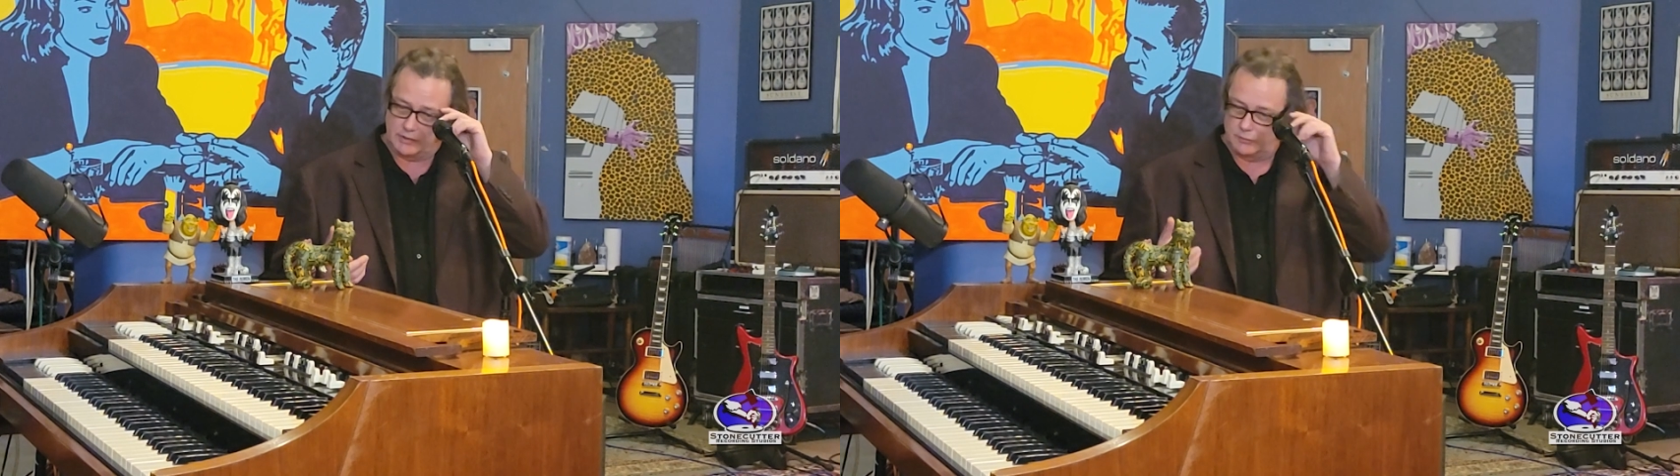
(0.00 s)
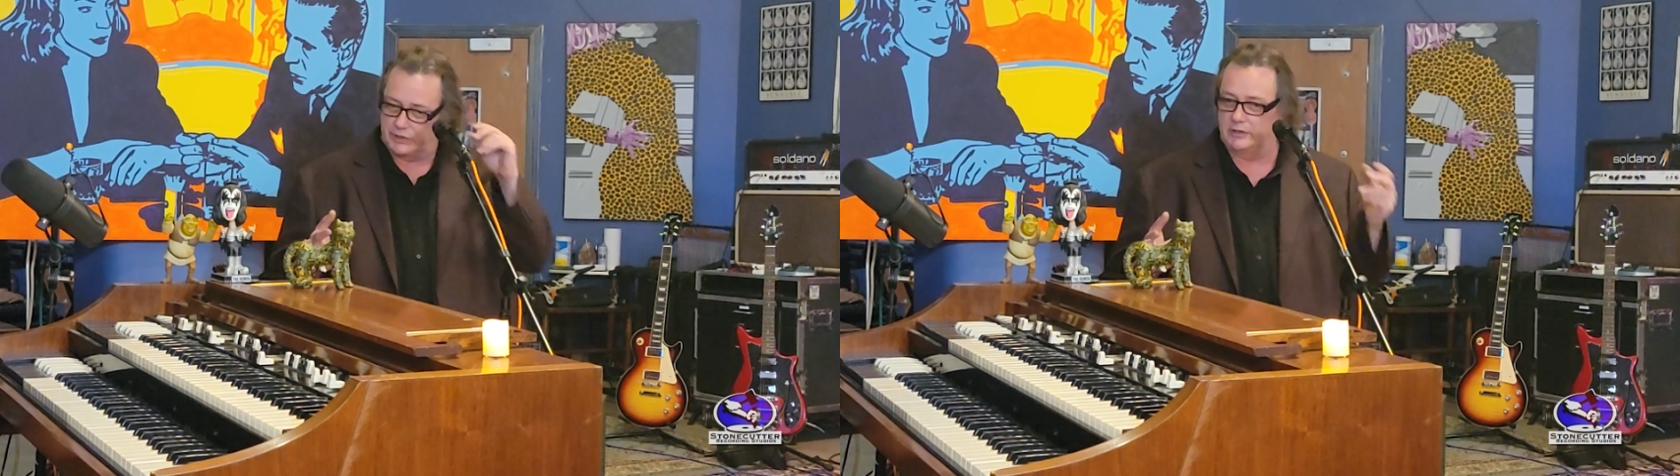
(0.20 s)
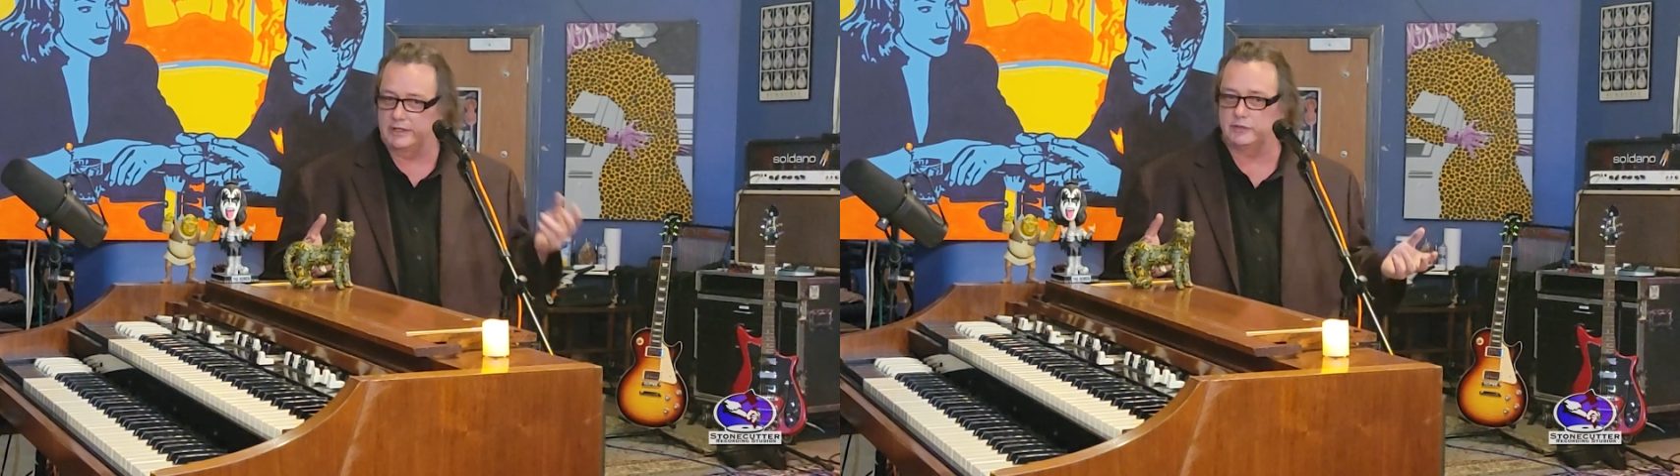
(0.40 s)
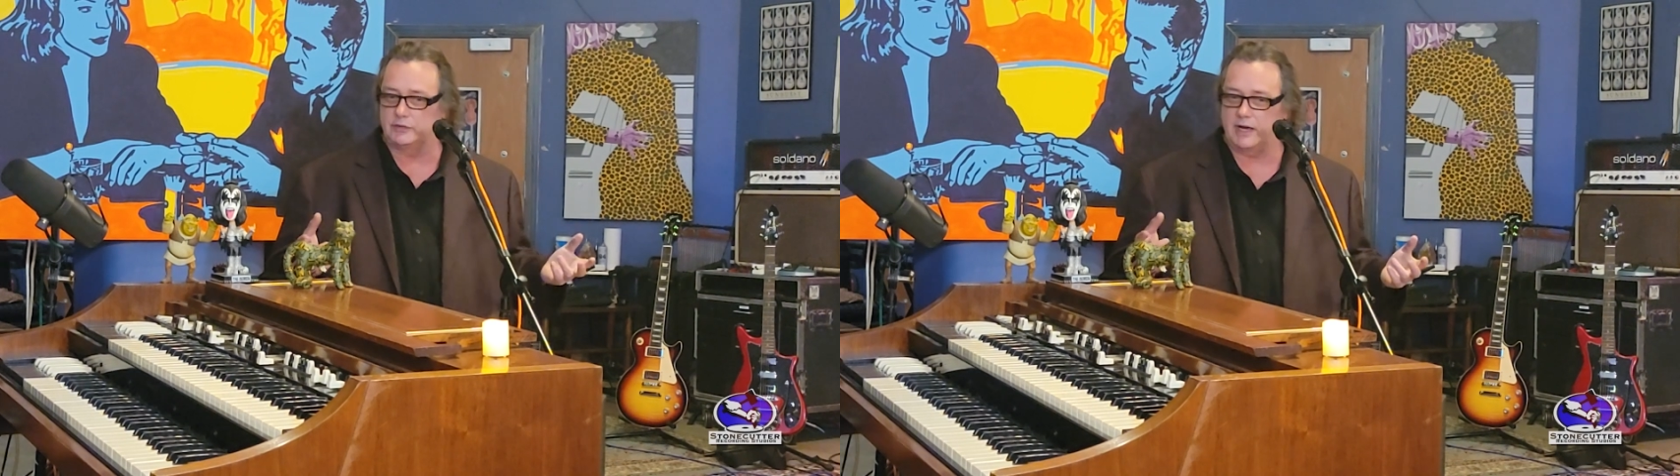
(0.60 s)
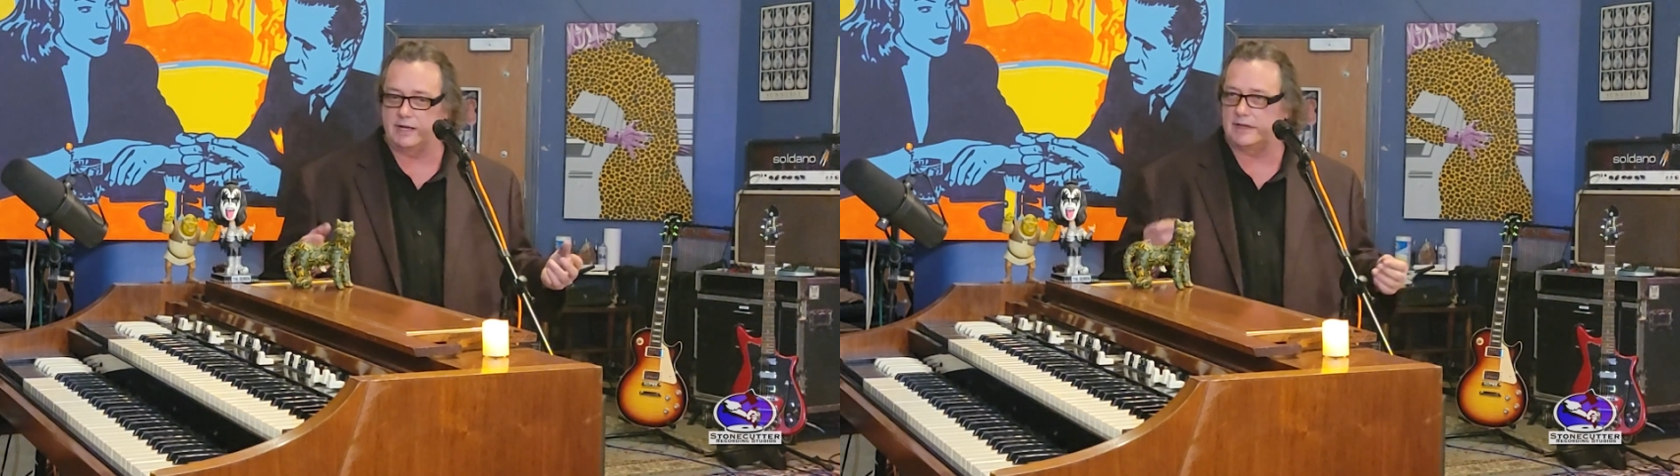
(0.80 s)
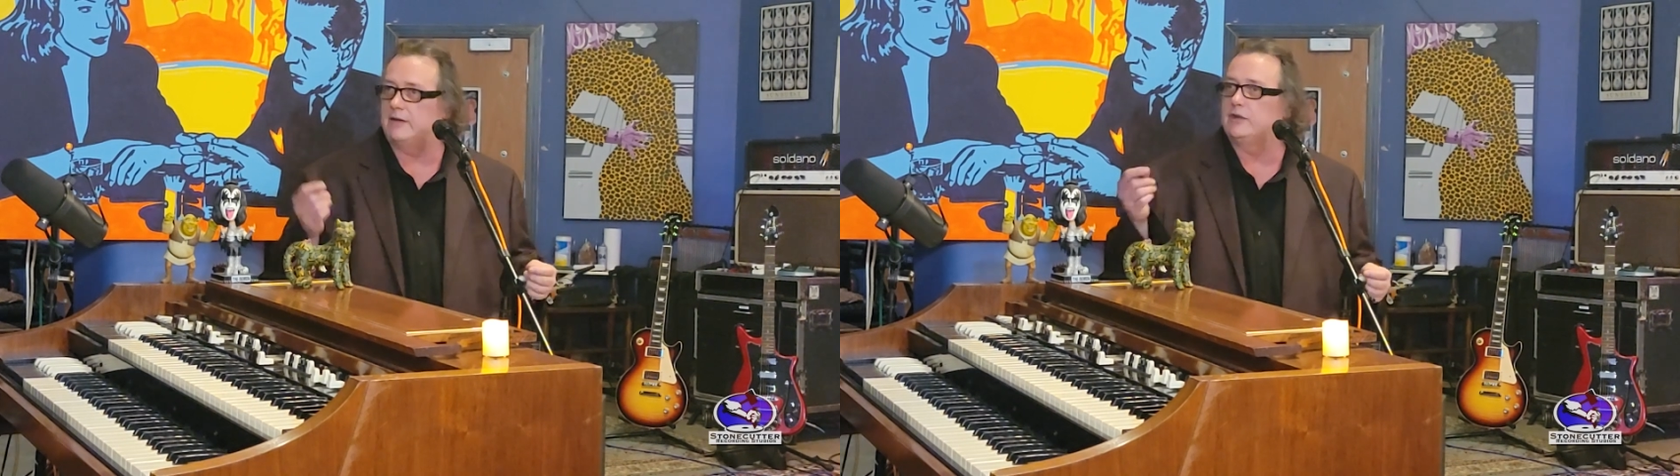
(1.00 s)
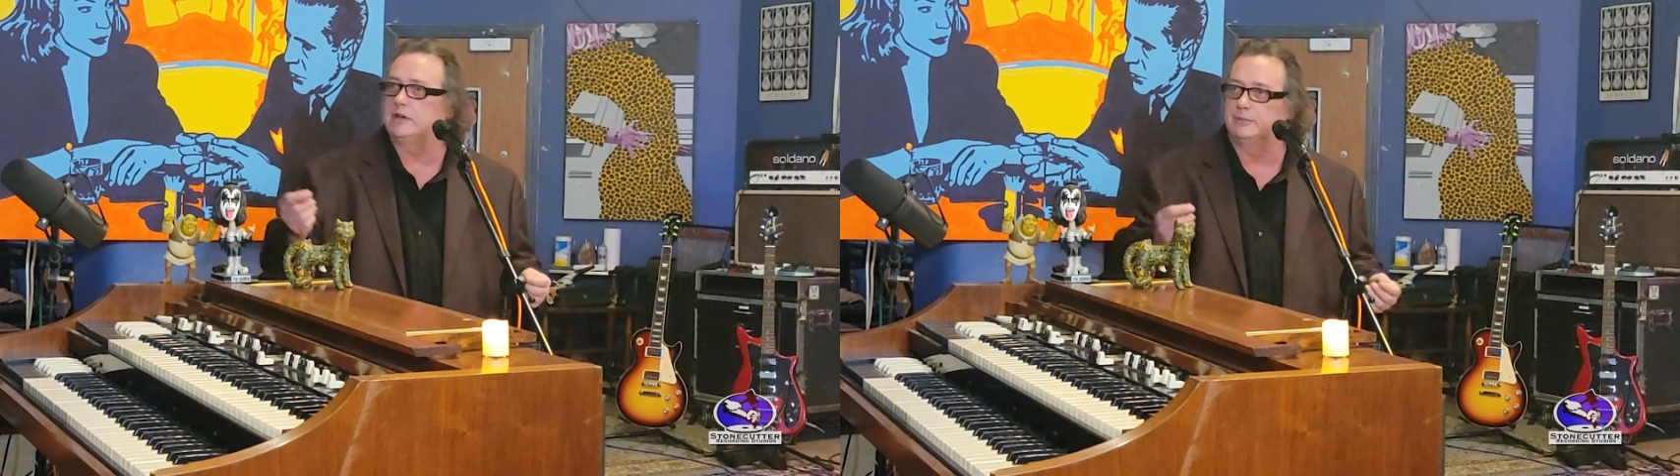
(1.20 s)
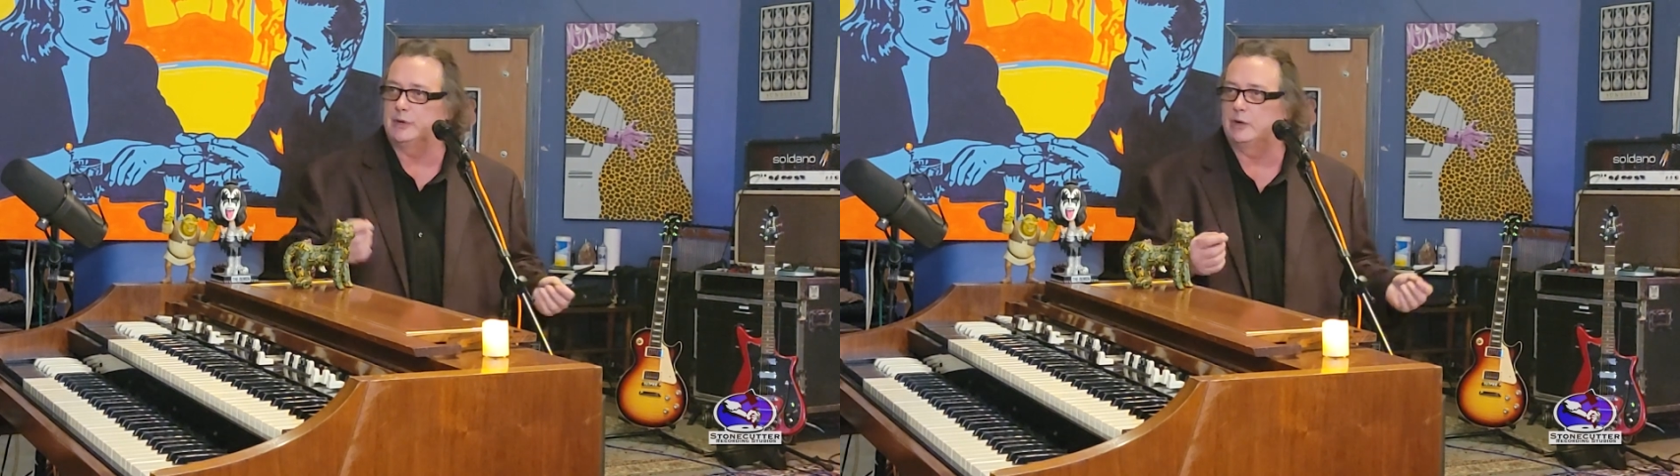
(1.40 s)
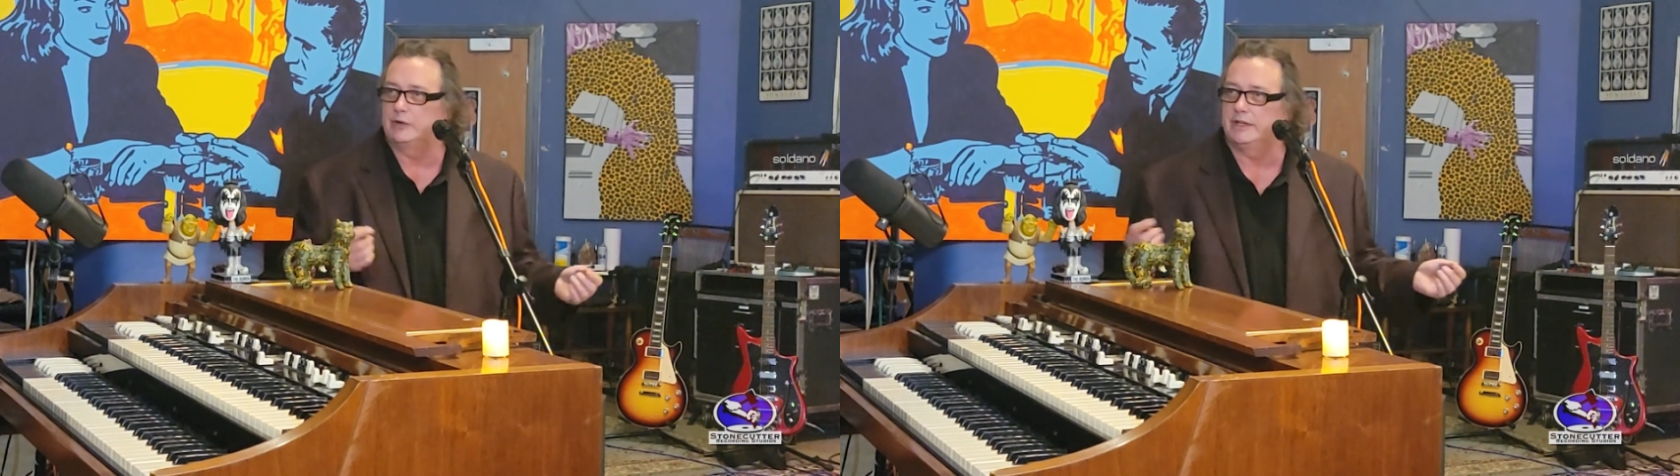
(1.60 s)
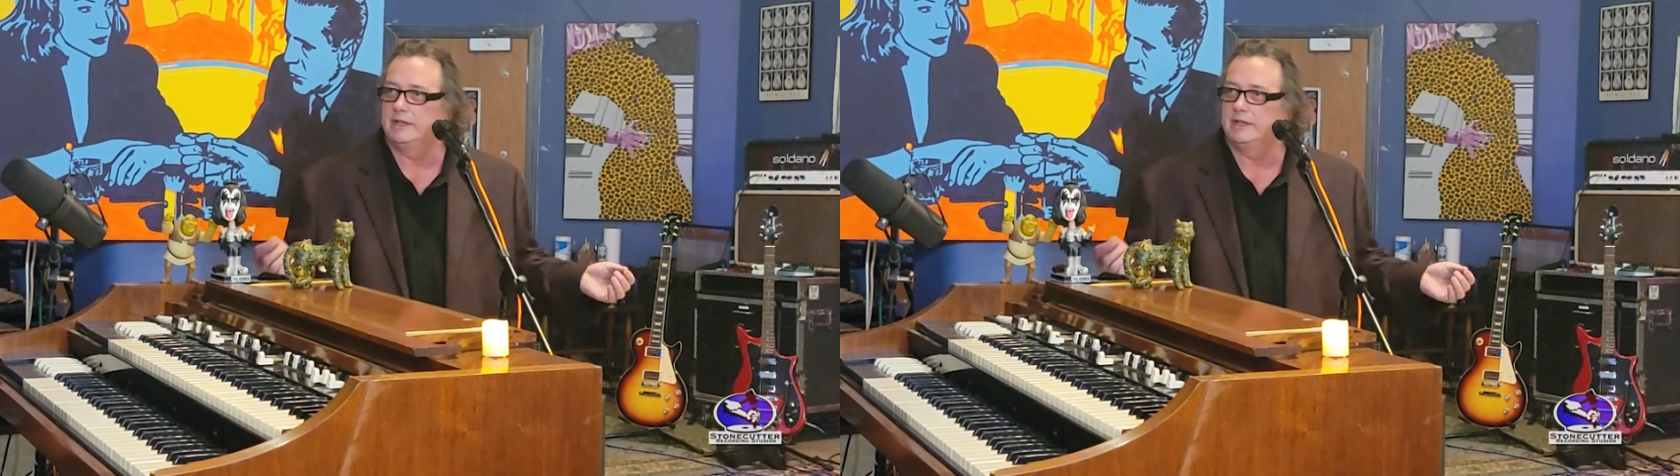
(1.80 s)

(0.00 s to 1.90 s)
real electronics, every component